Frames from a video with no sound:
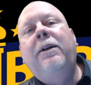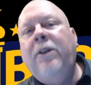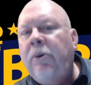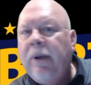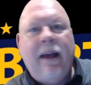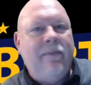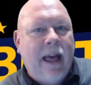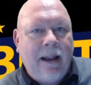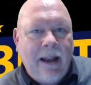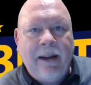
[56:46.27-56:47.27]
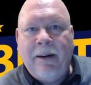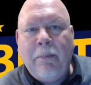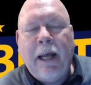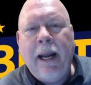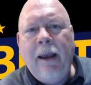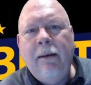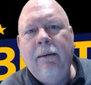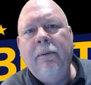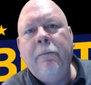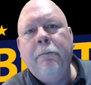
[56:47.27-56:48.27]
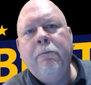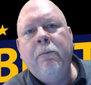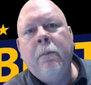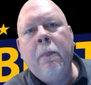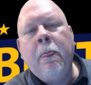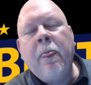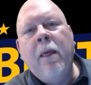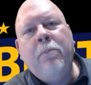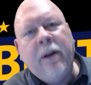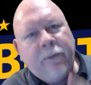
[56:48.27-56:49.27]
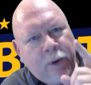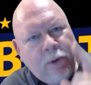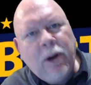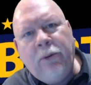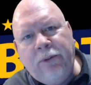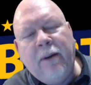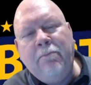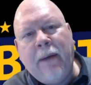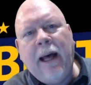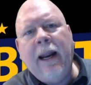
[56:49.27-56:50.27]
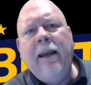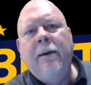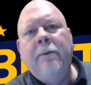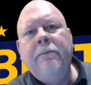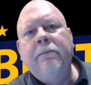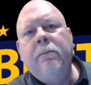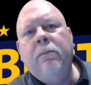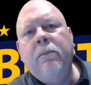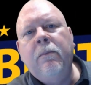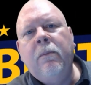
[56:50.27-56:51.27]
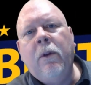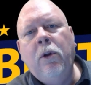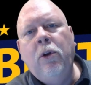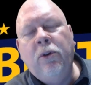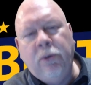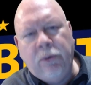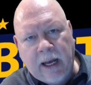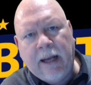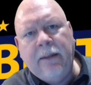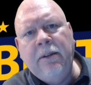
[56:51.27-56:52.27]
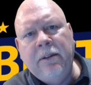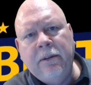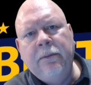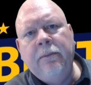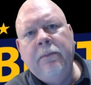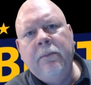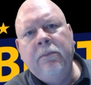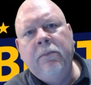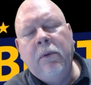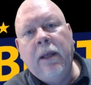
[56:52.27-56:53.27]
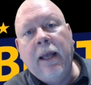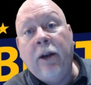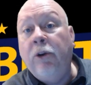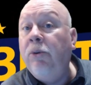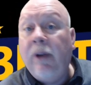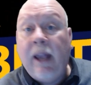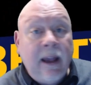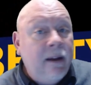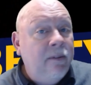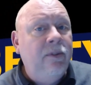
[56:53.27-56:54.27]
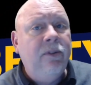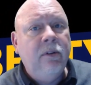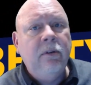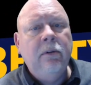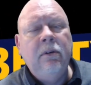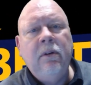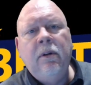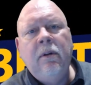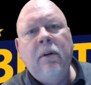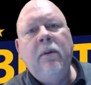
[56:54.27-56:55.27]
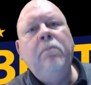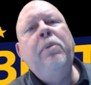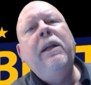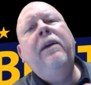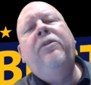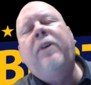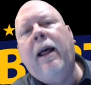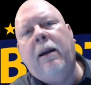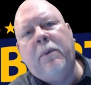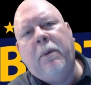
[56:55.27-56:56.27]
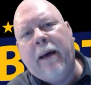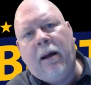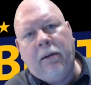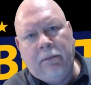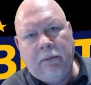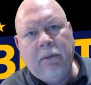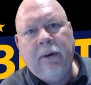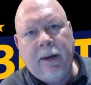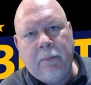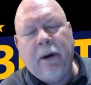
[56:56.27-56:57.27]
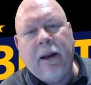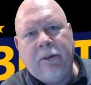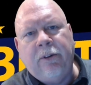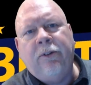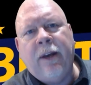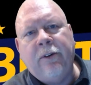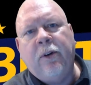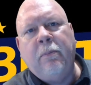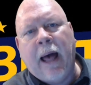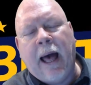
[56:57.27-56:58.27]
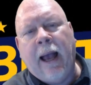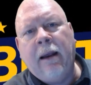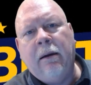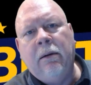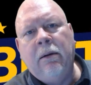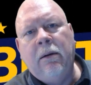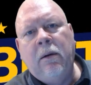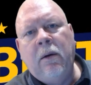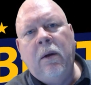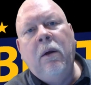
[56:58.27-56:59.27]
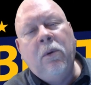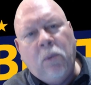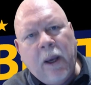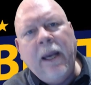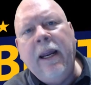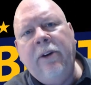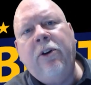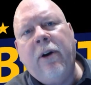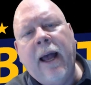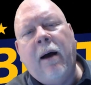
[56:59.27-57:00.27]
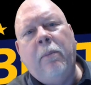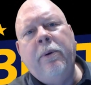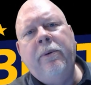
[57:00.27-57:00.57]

don't have that kind of money. But if you know somebody who does and who gives, please tell them about Liberty is Essential PAC. We need your help.